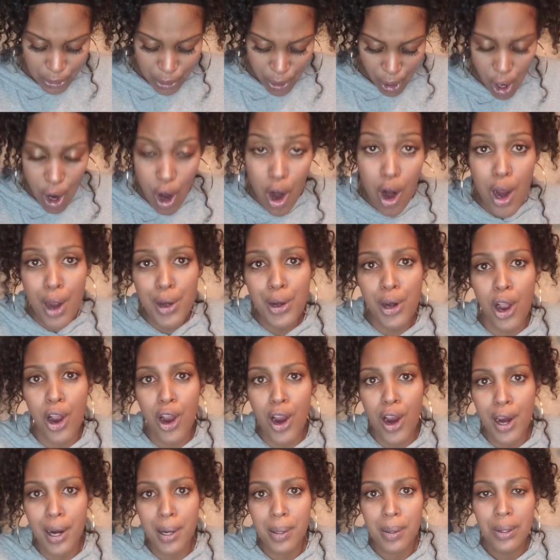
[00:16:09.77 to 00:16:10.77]
Hard
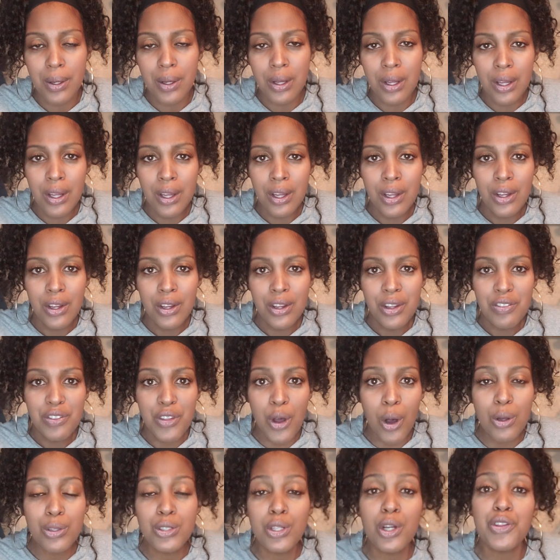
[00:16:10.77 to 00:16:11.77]
R.
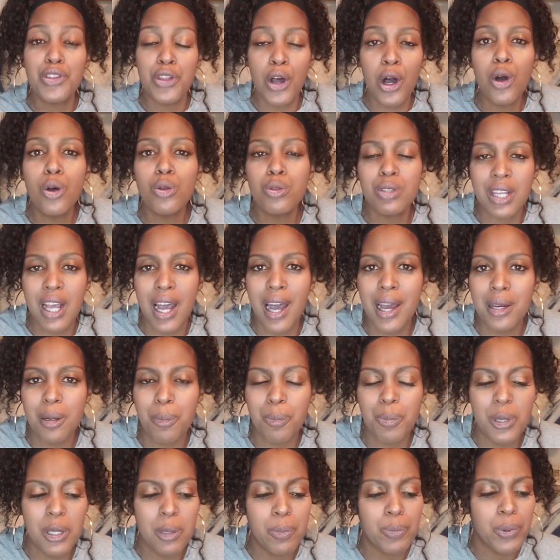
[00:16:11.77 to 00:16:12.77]
Those are those kind of
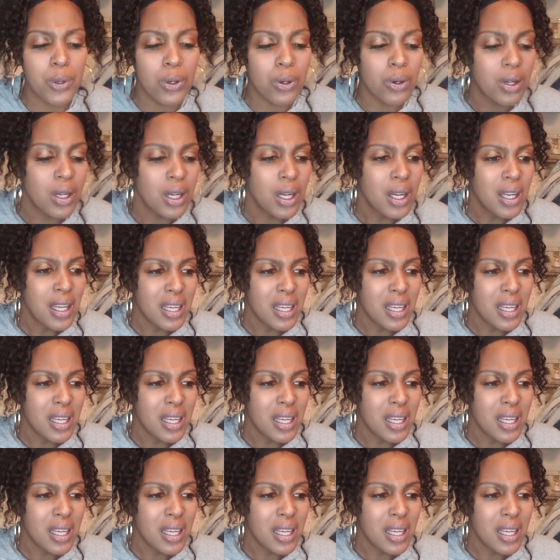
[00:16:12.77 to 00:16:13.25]
people.